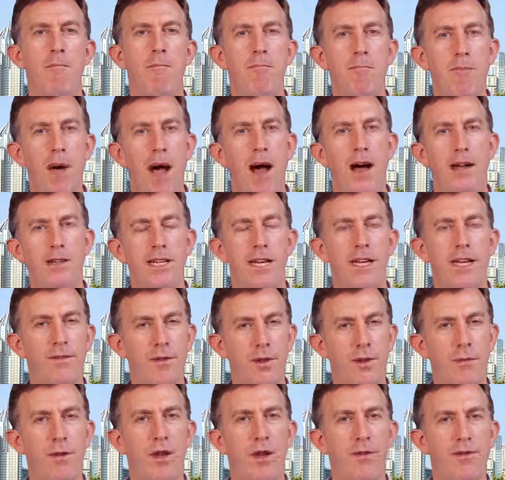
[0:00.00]
But if
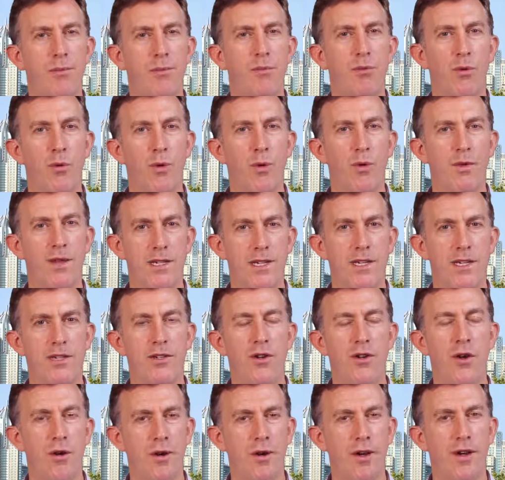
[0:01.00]
you move abroad, this is
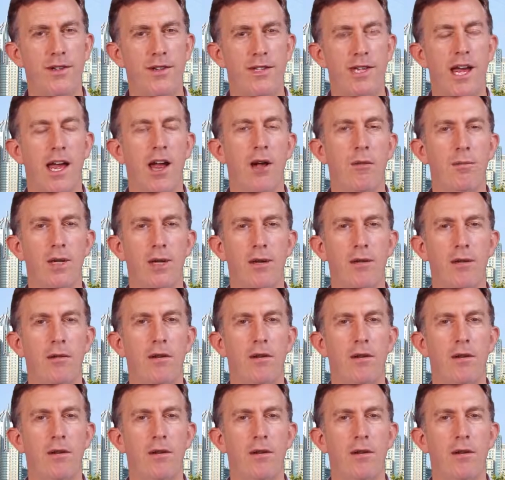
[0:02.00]
not going to help you.